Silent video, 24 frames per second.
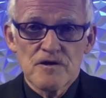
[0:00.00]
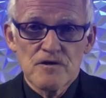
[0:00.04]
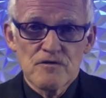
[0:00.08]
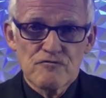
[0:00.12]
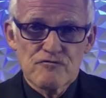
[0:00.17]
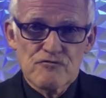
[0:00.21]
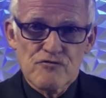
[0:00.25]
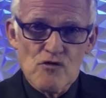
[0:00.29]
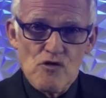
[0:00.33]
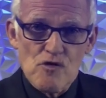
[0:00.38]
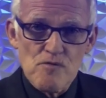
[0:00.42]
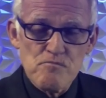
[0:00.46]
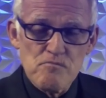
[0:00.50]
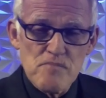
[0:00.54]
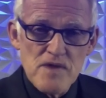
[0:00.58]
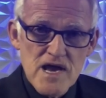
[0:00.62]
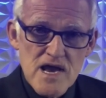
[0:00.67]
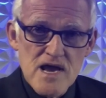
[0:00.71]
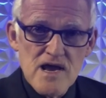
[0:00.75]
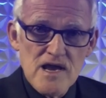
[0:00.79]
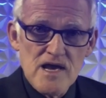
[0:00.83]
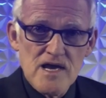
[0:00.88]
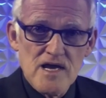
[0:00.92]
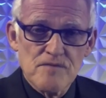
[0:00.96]
for
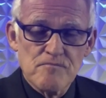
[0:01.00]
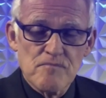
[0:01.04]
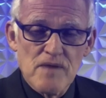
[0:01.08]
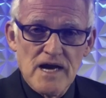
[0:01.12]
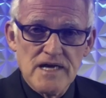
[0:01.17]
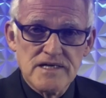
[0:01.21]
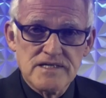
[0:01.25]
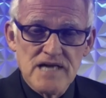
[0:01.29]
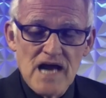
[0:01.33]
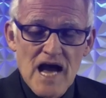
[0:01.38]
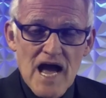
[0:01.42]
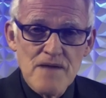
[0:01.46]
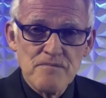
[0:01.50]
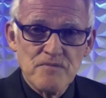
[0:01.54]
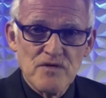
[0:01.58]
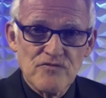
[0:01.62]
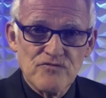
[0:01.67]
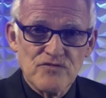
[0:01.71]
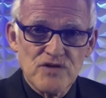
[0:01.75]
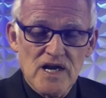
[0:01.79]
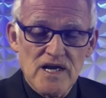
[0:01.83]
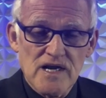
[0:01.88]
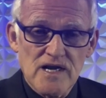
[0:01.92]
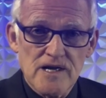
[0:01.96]
me in my time
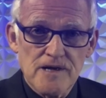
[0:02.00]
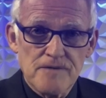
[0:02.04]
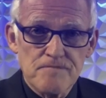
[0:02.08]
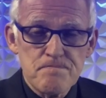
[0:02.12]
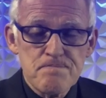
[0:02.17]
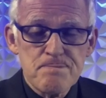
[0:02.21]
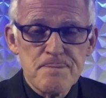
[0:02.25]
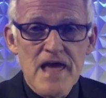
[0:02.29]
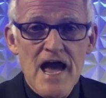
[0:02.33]
of need,